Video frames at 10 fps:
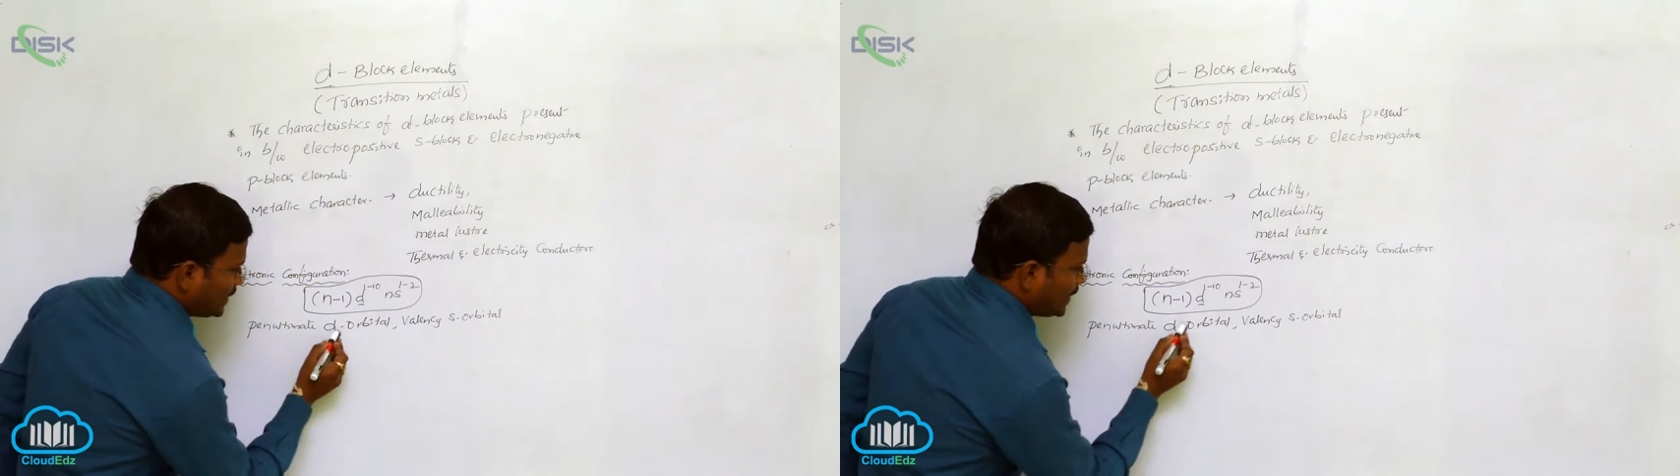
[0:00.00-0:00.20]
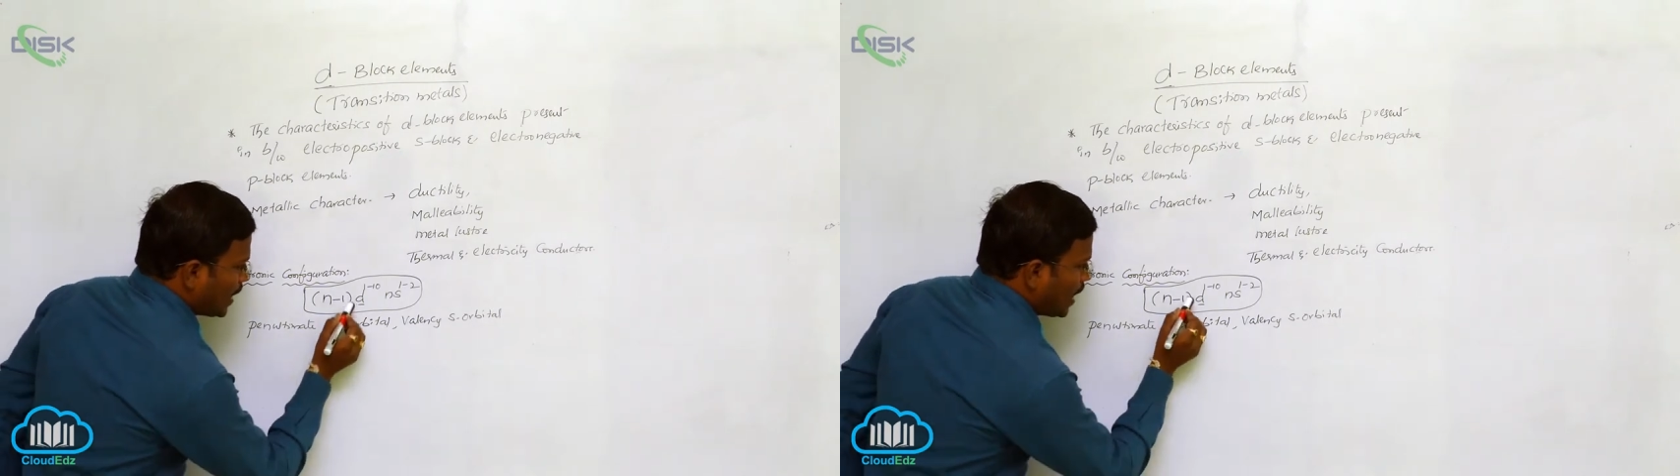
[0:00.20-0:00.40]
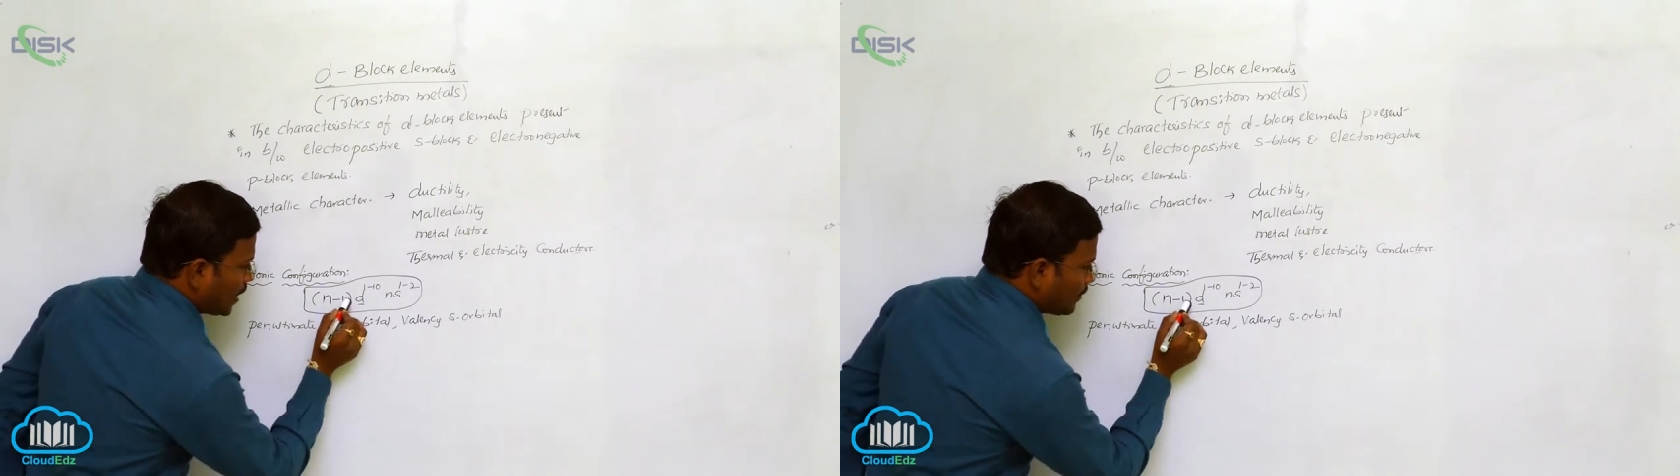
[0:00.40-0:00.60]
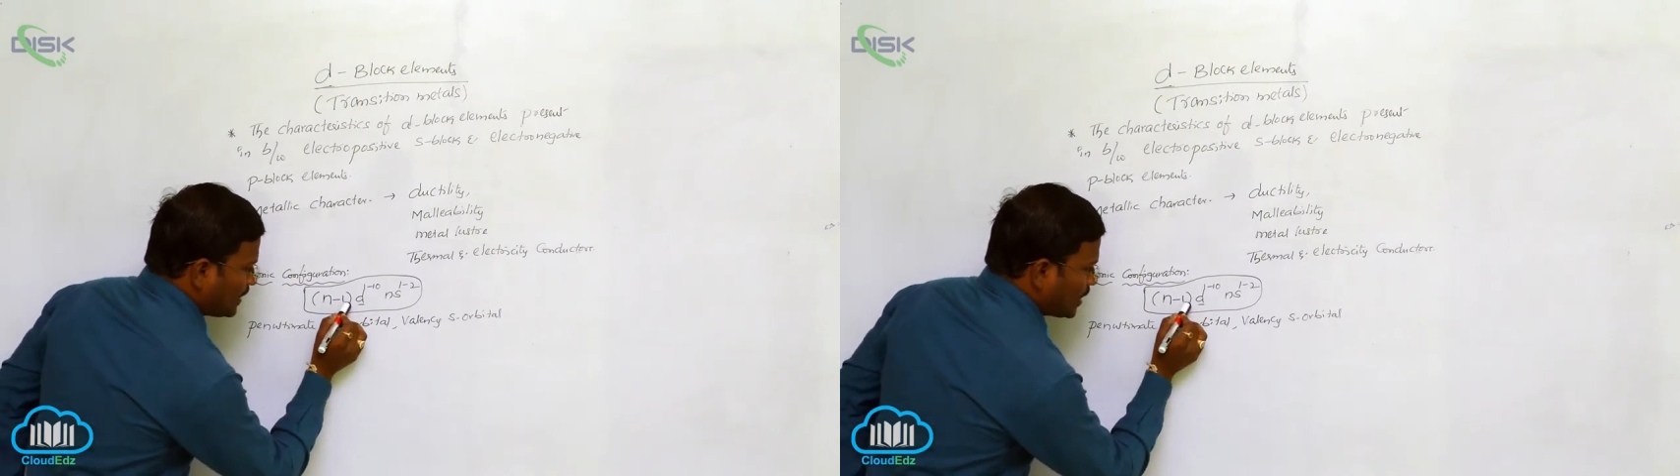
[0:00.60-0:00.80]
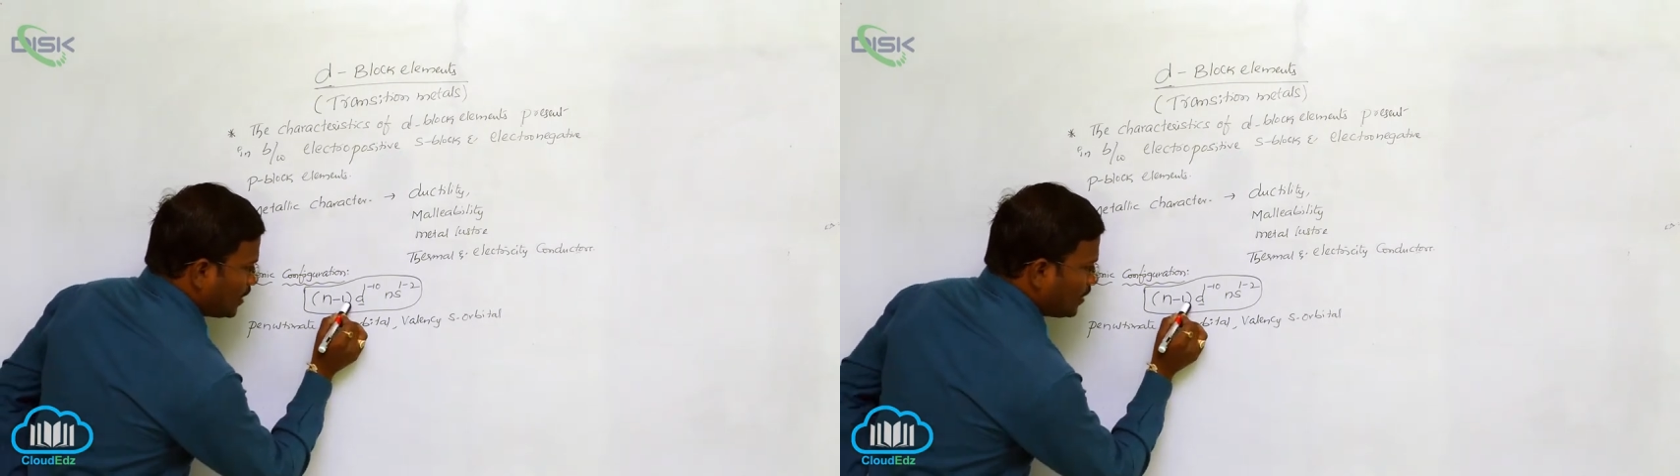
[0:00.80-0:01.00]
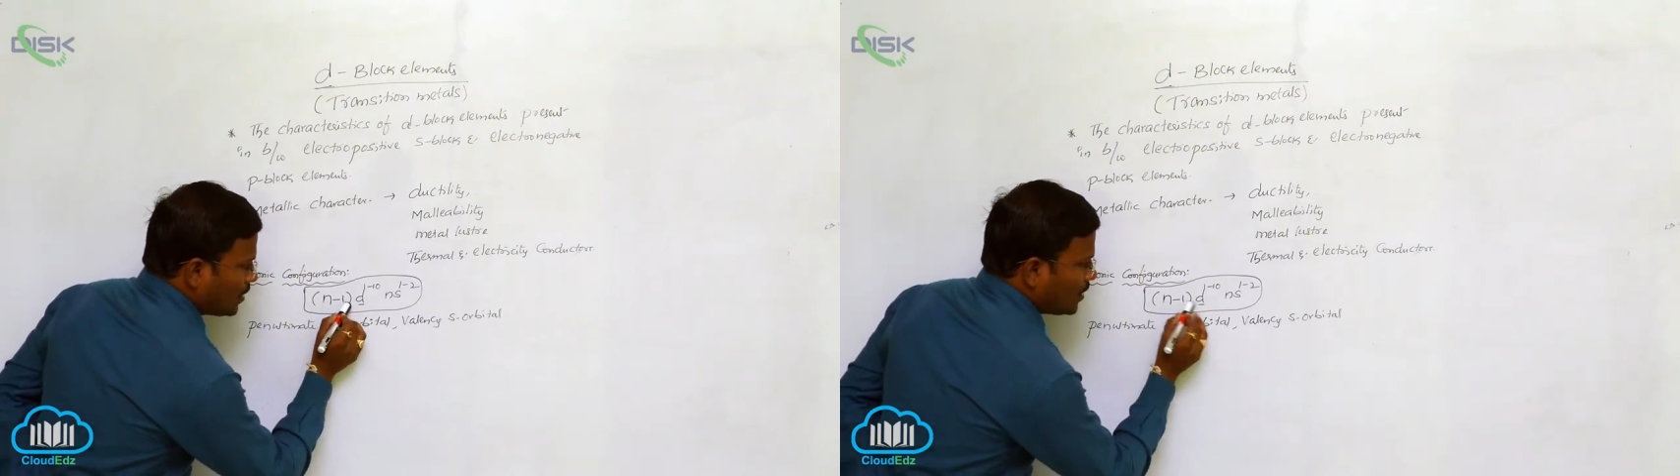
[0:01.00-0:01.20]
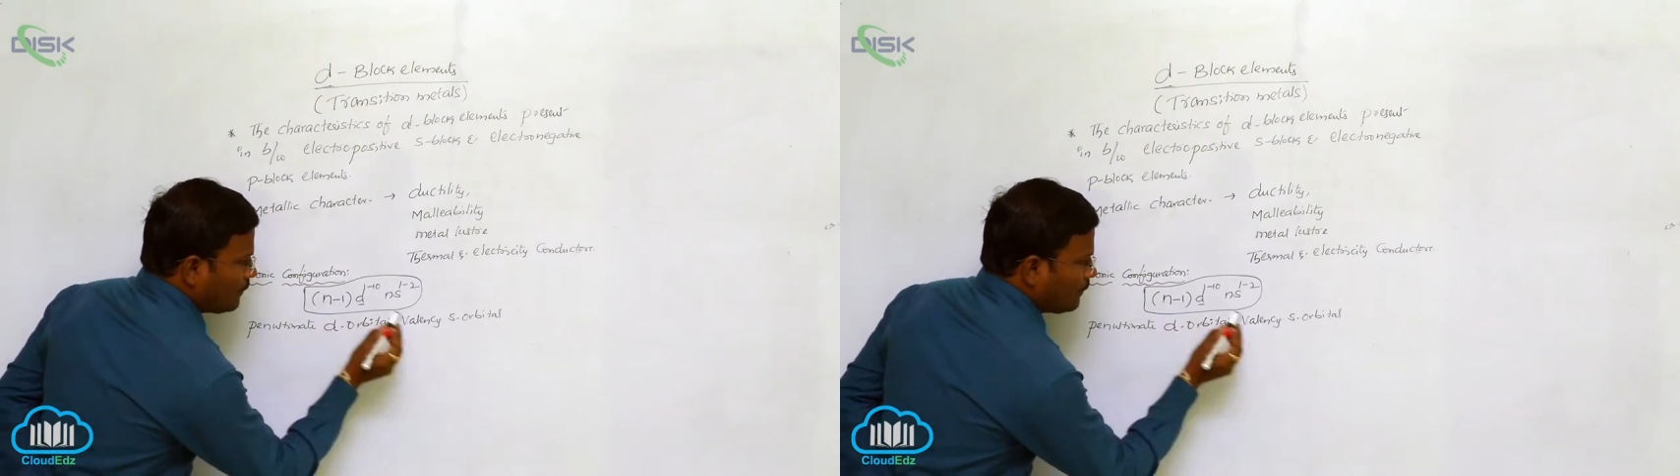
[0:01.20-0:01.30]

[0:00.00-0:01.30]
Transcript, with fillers: D orbital